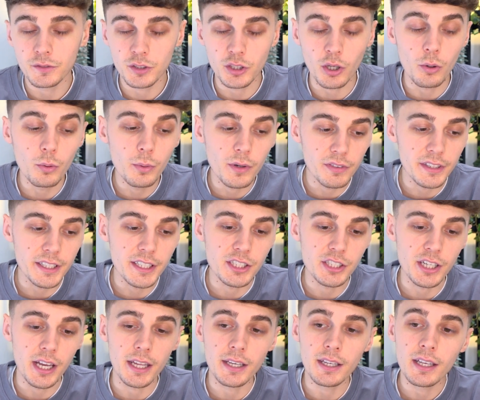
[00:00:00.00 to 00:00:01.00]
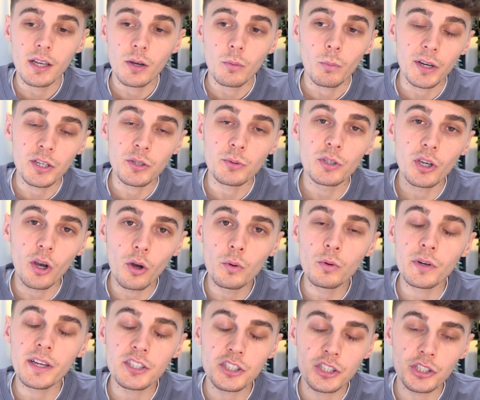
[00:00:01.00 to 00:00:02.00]
Go with lead gen. When you
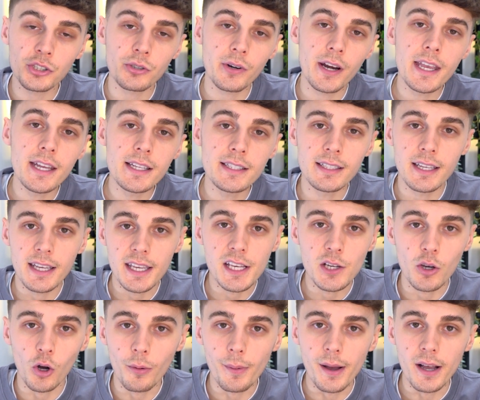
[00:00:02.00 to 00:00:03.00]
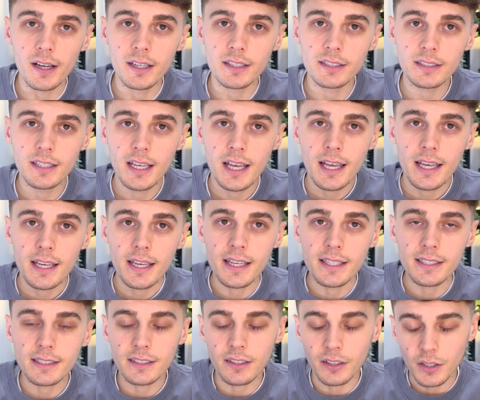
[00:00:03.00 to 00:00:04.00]
go straight into e-commerce,
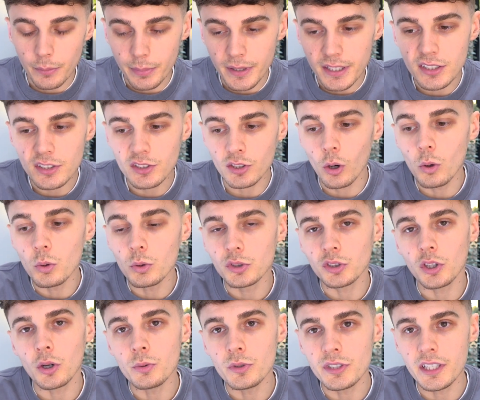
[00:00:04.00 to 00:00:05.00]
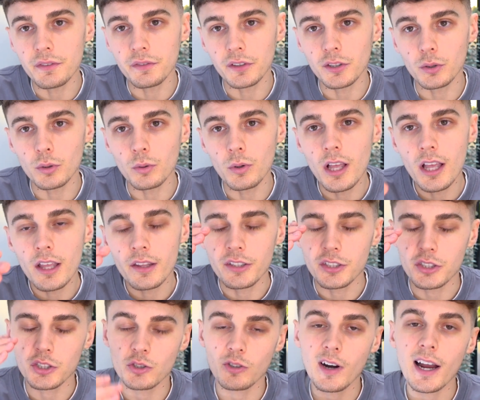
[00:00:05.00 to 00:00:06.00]
it's going to be so difficult. The
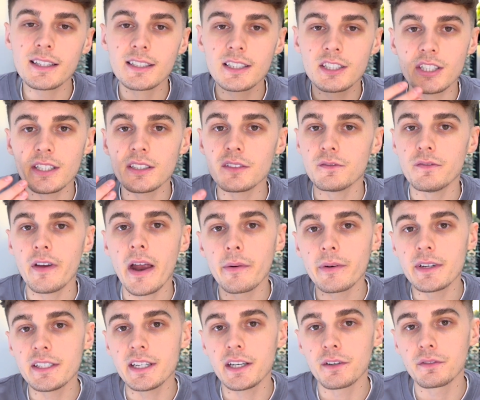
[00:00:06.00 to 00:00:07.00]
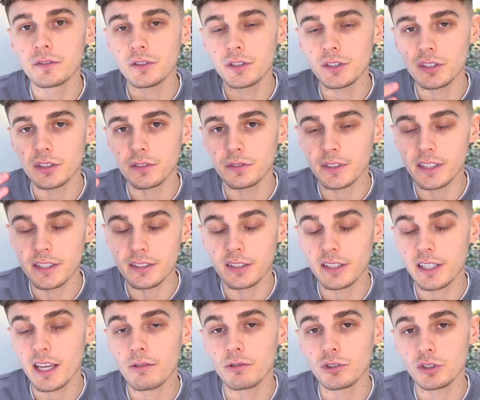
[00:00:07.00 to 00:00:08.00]
strategy is very different to
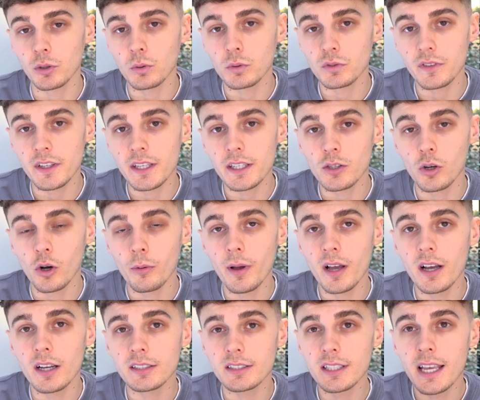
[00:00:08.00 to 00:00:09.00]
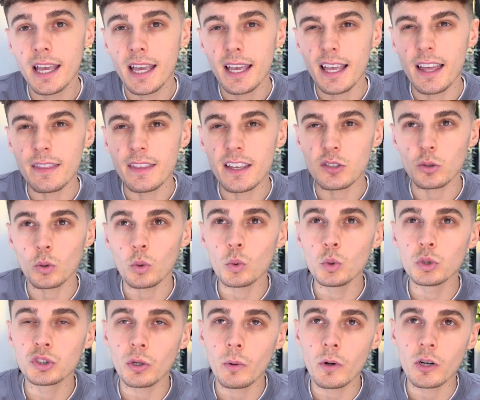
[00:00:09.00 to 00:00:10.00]
get results for e-commerce, and there's
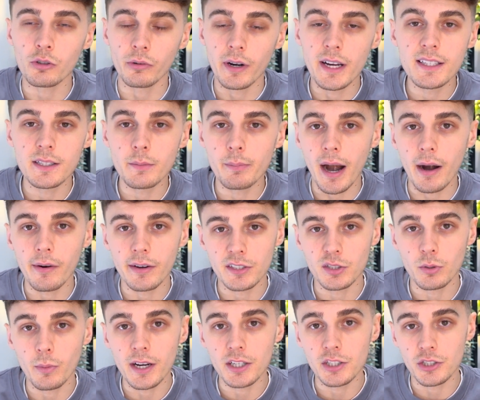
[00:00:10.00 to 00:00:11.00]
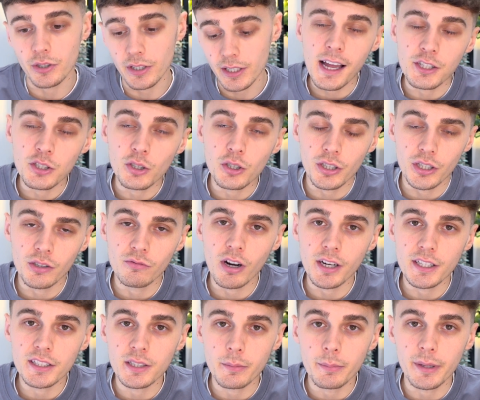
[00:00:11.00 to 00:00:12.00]
also a greater barrier to entry, and you're going to
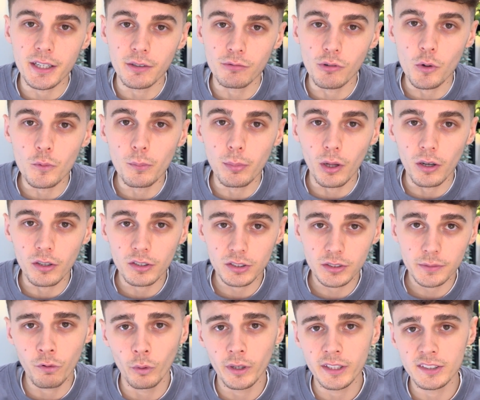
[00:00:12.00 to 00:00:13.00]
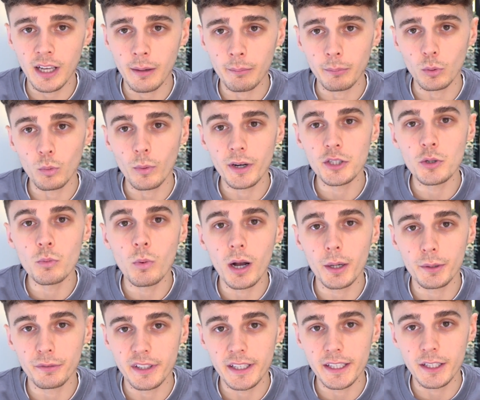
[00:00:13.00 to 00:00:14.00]
run into bigger roadblocks. For example, when you work
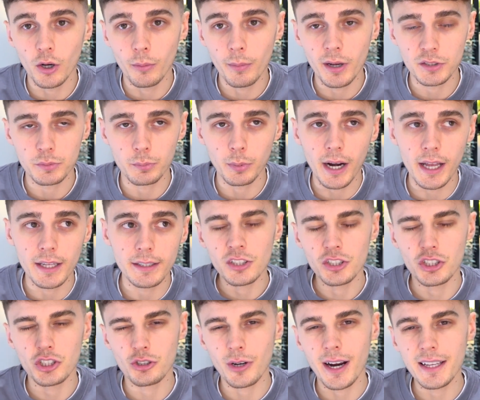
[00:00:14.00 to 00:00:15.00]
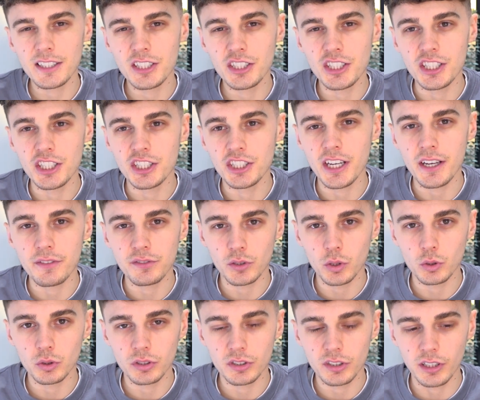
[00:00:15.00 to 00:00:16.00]
with an e-commerce brand, the strategy shifts
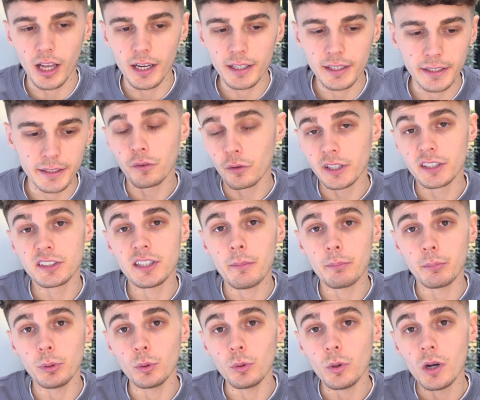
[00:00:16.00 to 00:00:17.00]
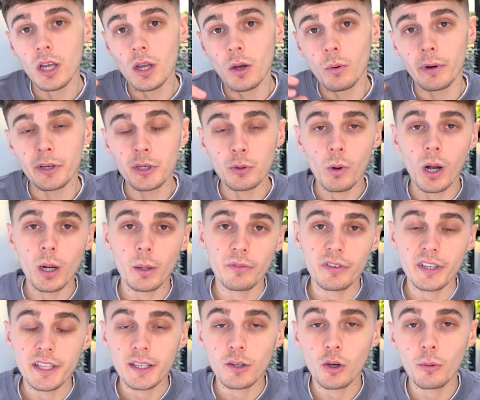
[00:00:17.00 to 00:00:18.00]
slightly. For example, when you work with
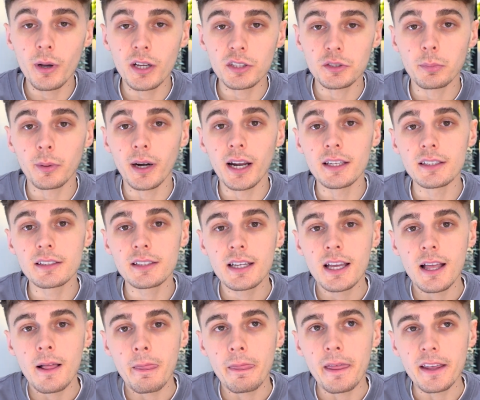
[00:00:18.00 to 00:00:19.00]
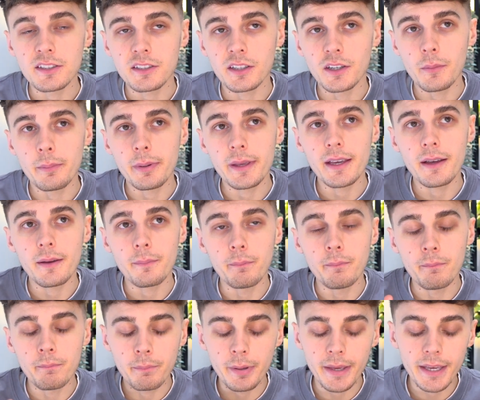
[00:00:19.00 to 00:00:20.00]
an e-commerce brand, there's going to be a
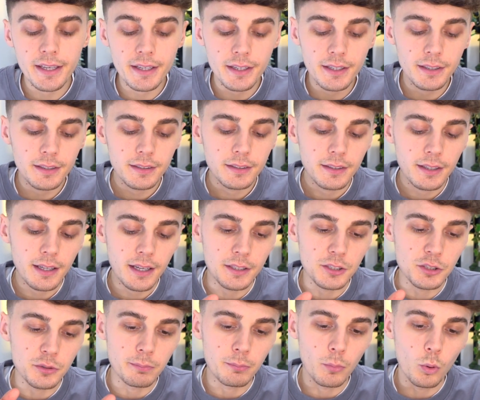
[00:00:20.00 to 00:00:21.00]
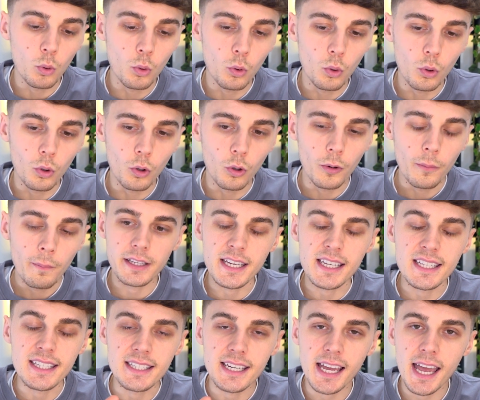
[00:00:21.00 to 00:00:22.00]
bigger and more
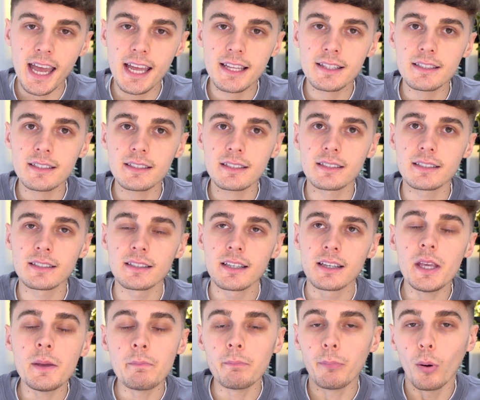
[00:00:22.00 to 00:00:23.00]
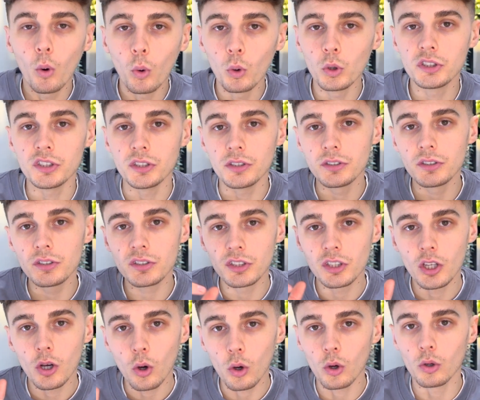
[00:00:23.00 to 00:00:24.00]
intense
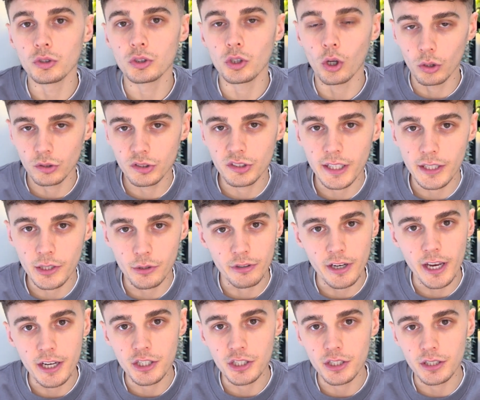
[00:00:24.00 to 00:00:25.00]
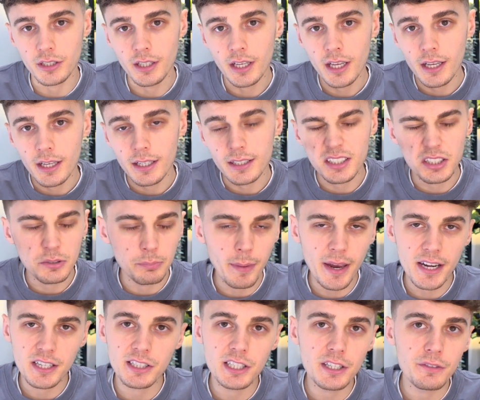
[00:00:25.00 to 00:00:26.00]
importance on content creation,
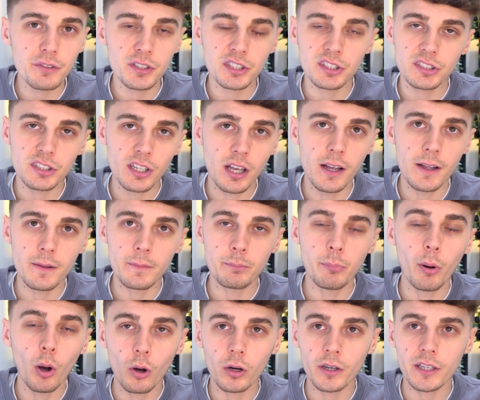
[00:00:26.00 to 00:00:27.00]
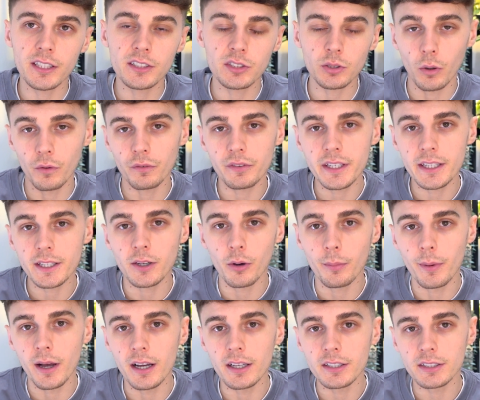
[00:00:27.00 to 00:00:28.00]
especially for certain pockets of
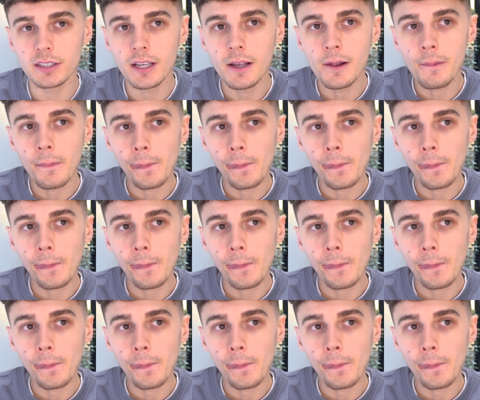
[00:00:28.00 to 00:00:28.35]
e-commerce.